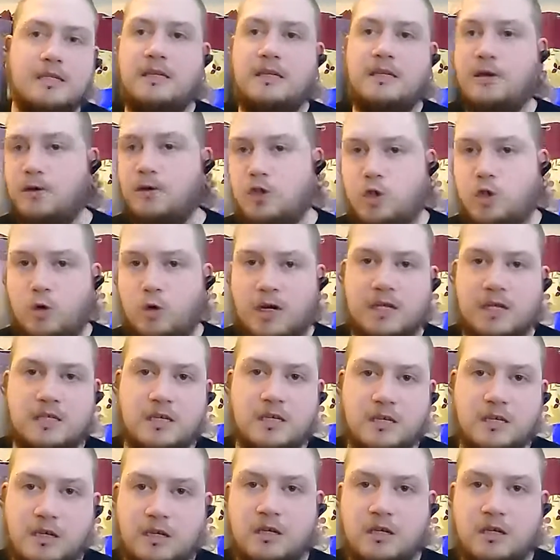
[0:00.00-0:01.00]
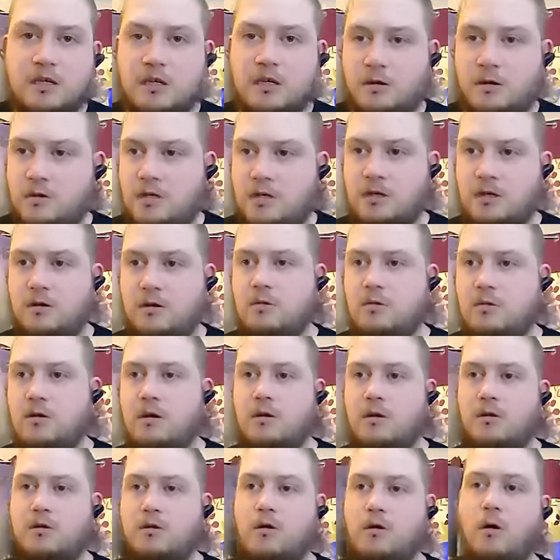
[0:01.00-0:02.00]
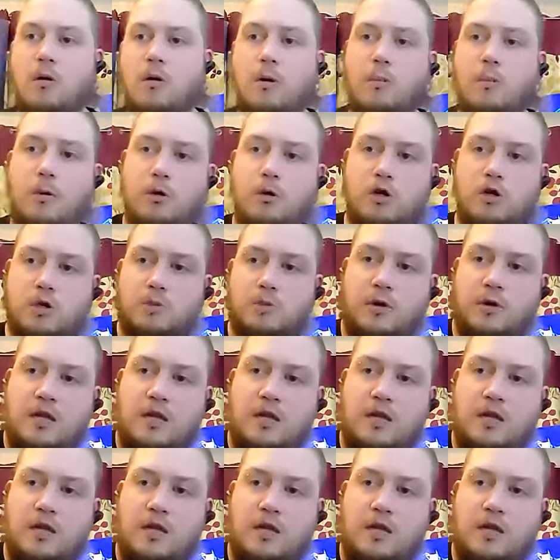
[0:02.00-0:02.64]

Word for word: there's little tricks that you can do to throw a punch,